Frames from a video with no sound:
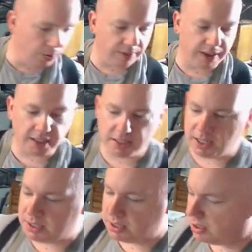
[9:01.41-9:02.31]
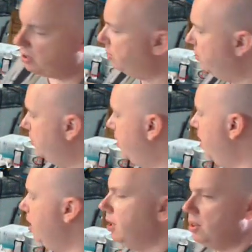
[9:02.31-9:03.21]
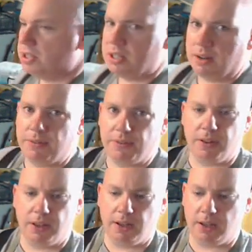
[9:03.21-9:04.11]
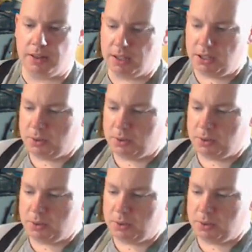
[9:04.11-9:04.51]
you have access to the stuff that